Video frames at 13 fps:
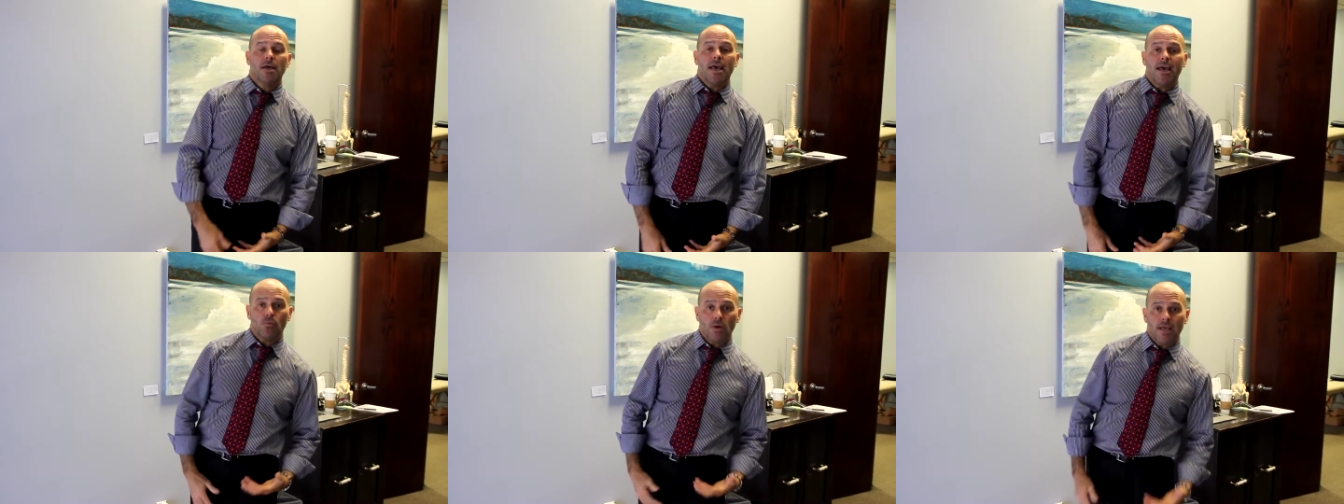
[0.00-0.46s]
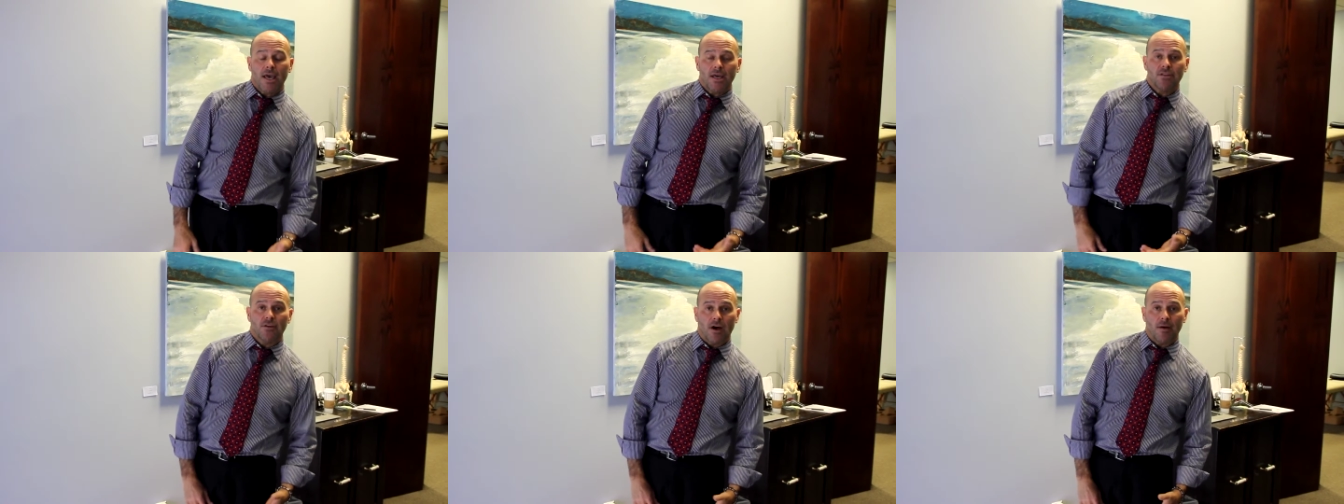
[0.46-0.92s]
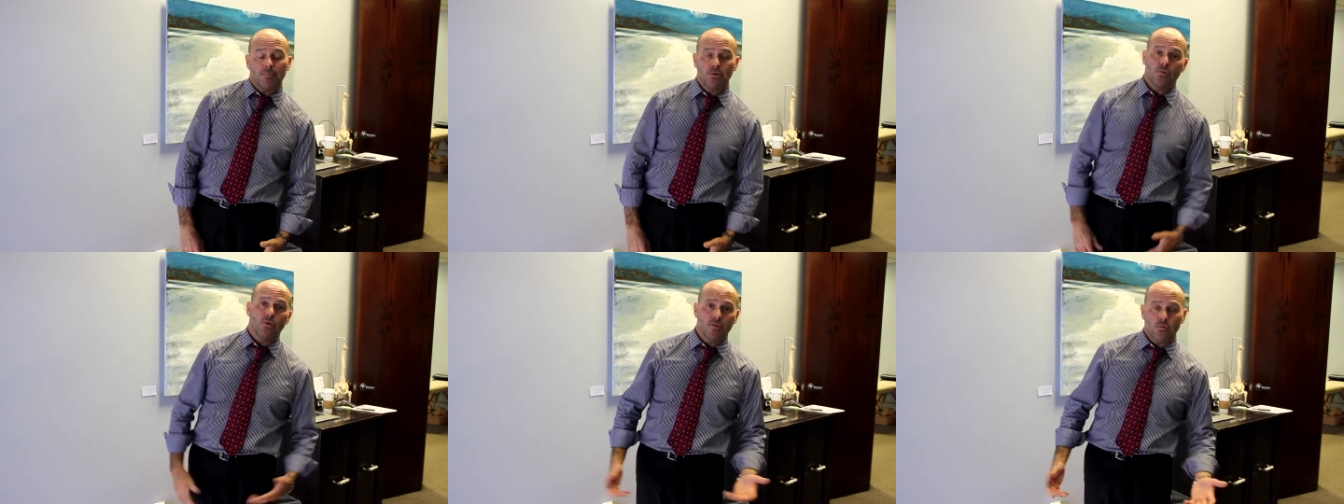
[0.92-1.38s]
And we end up
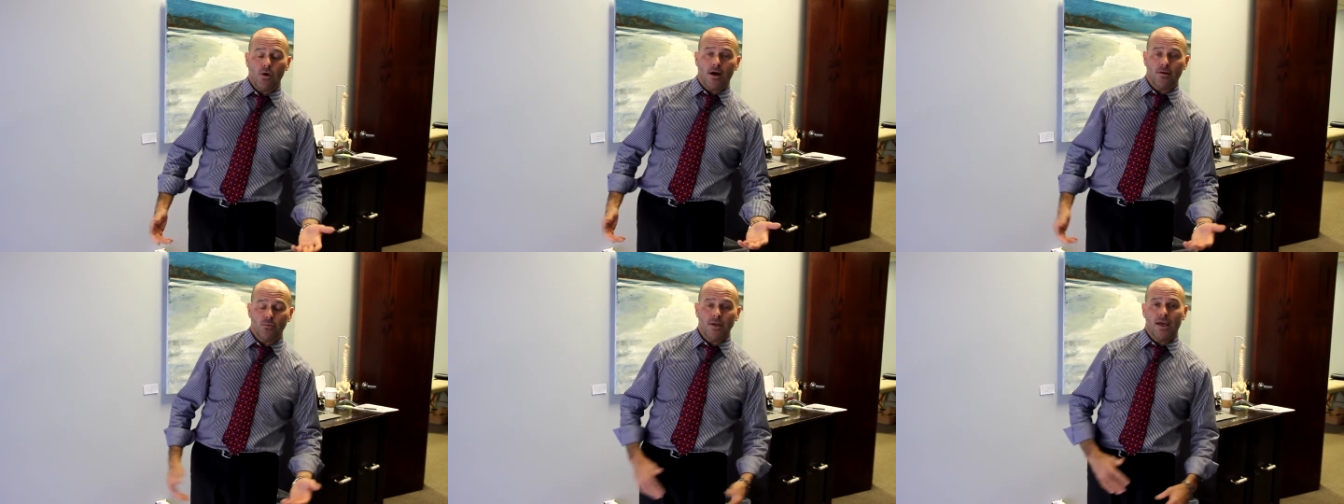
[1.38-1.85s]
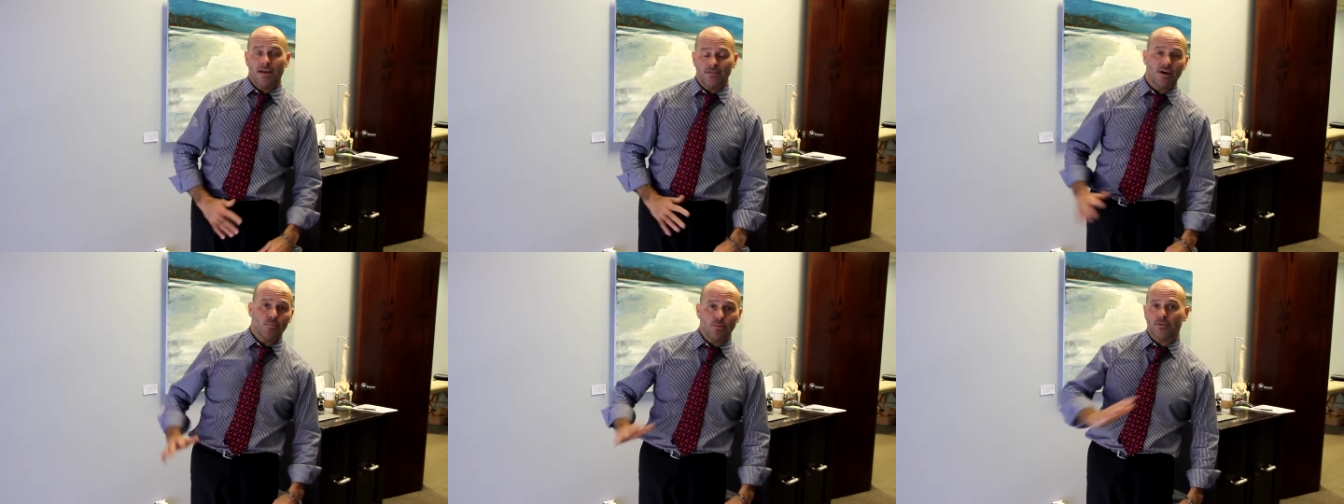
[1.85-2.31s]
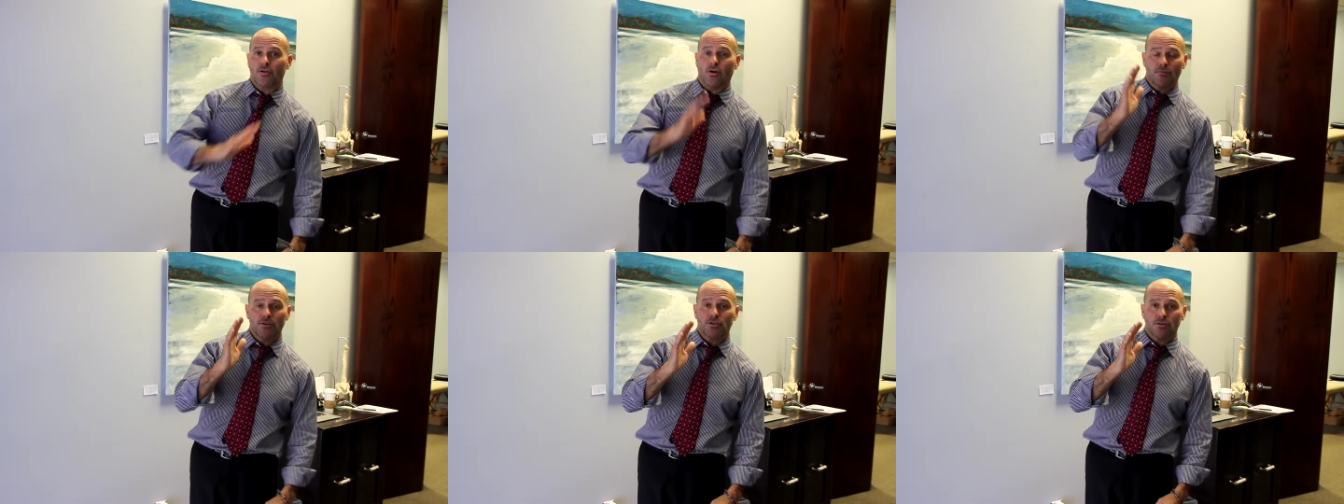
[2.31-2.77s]
with what? We end up with
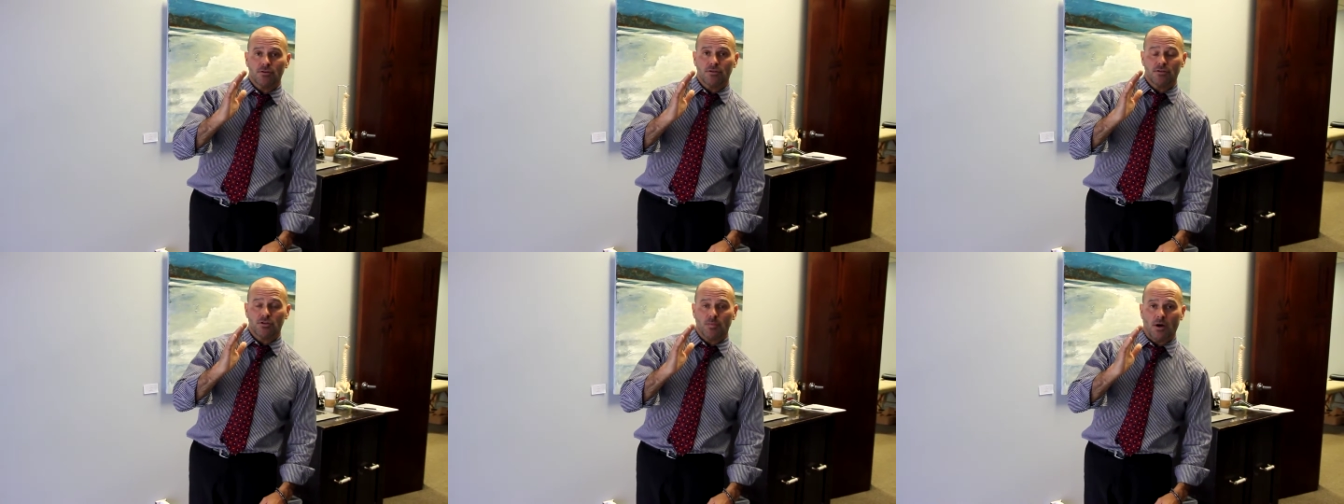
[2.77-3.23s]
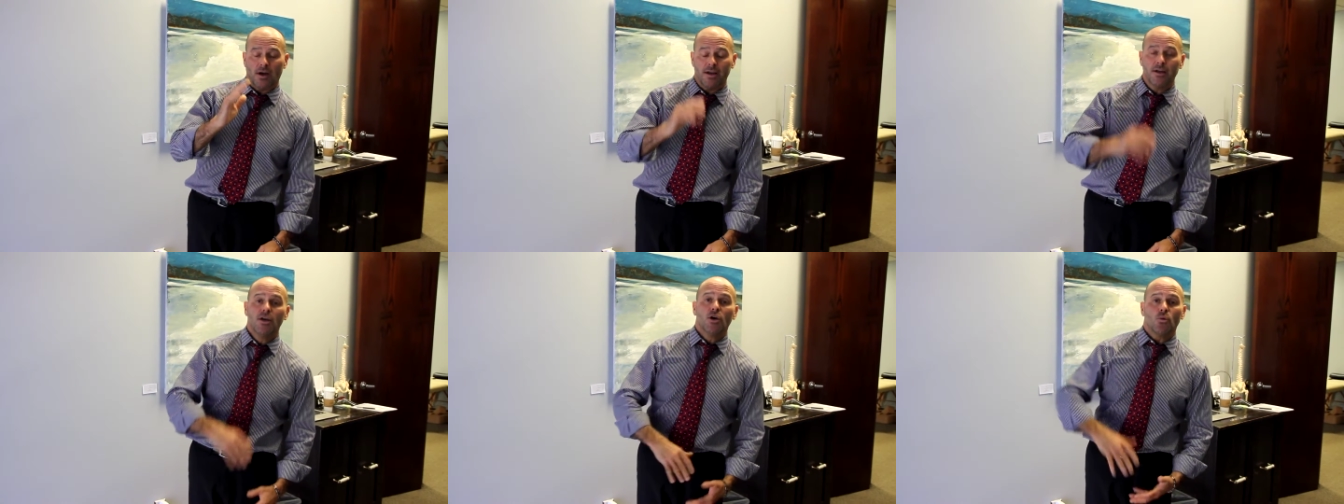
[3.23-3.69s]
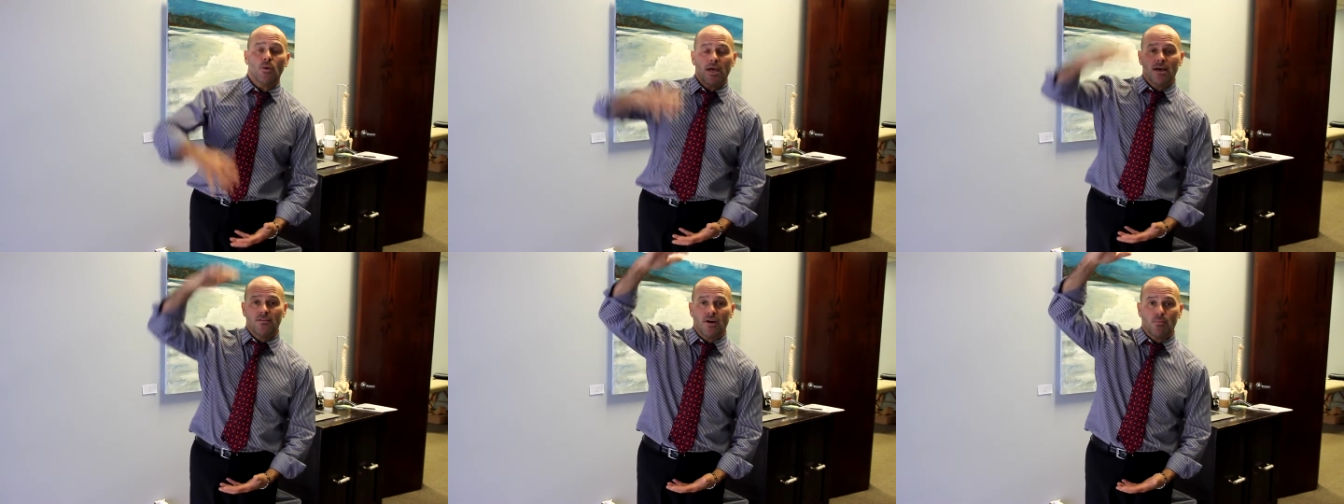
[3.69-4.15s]
curvatures of the spine, we
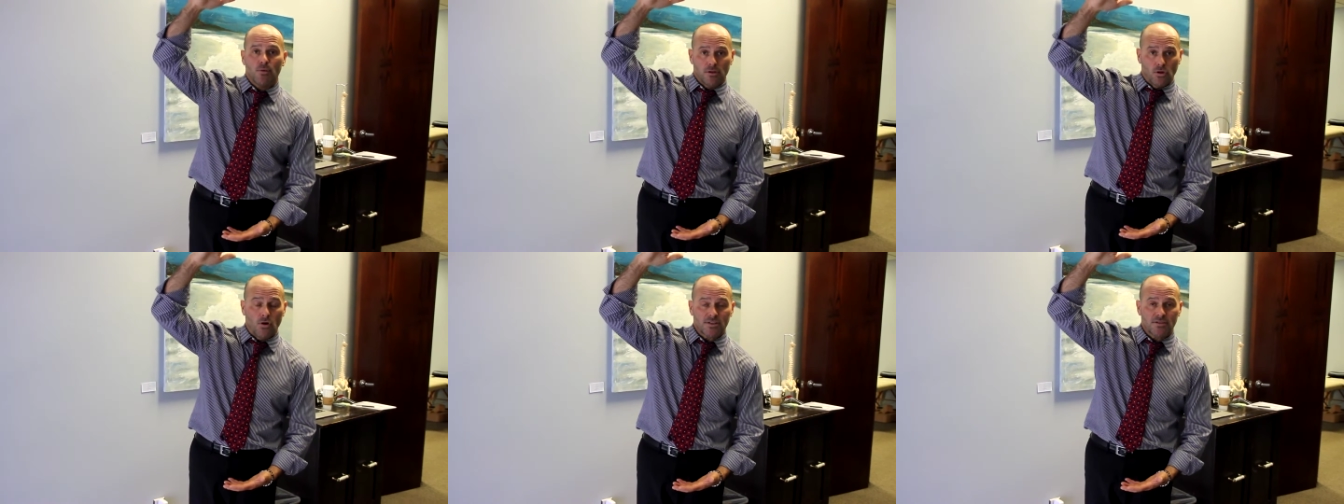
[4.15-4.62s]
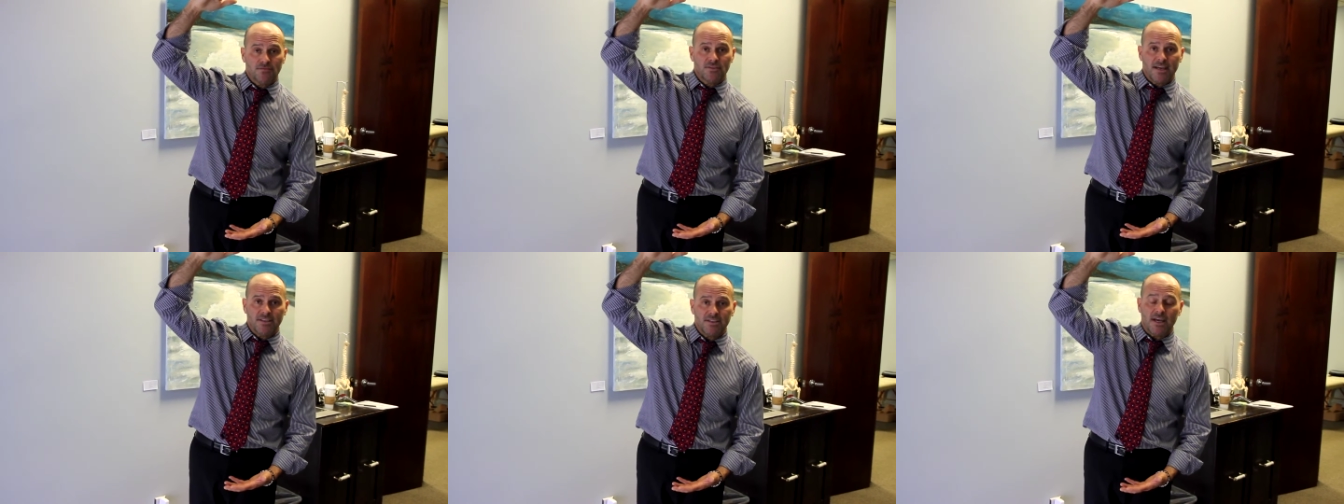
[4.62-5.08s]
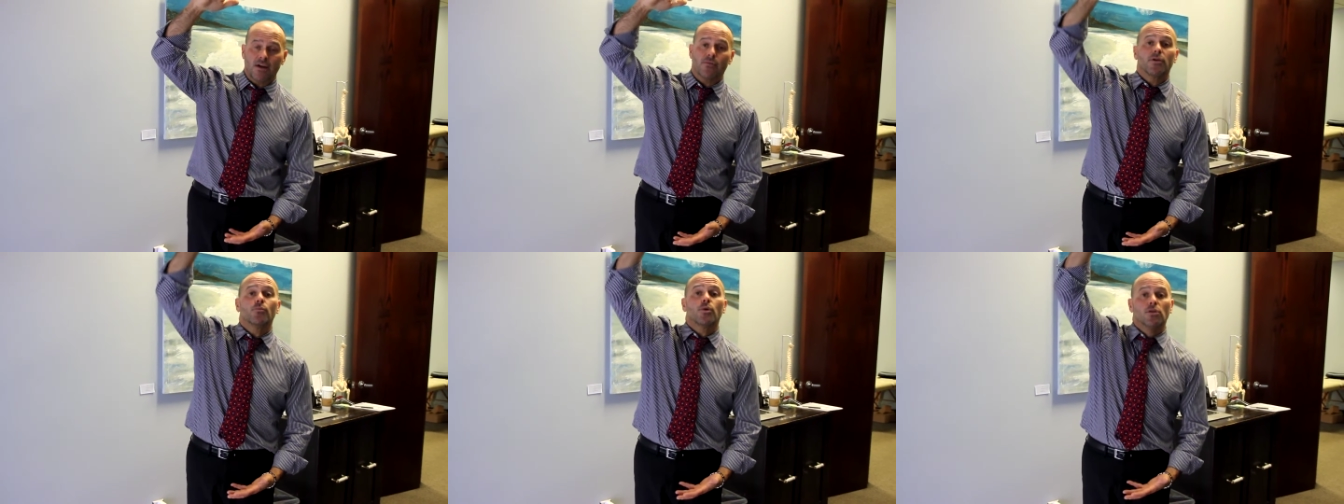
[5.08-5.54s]
end up with loss of tensegrity,